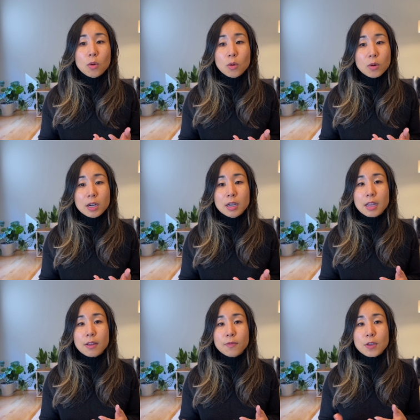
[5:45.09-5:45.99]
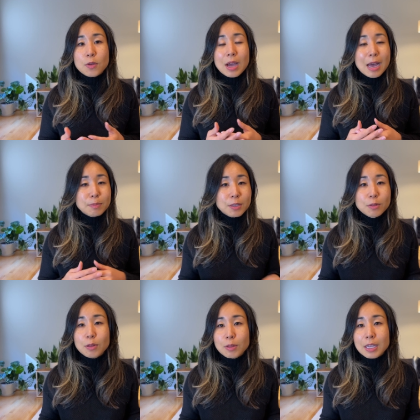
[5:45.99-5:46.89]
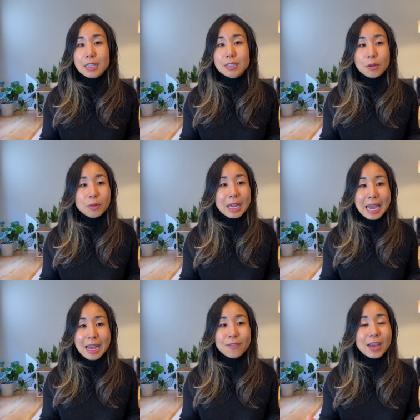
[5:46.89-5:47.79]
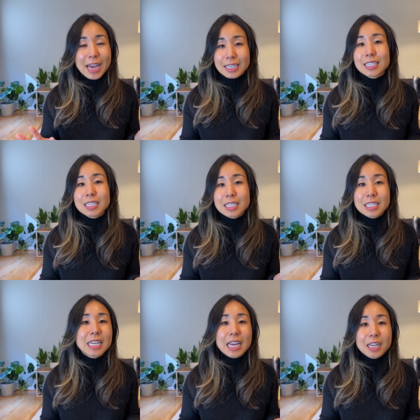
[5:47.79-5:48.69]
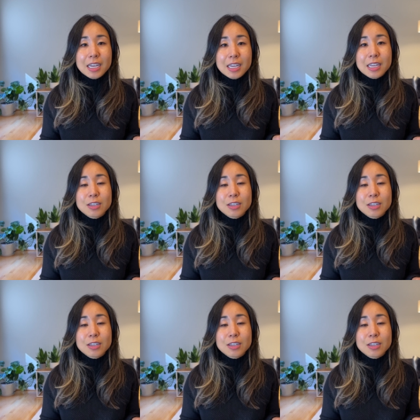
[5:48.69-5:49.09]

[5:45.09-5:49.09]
Or if you absolutely don't have access to data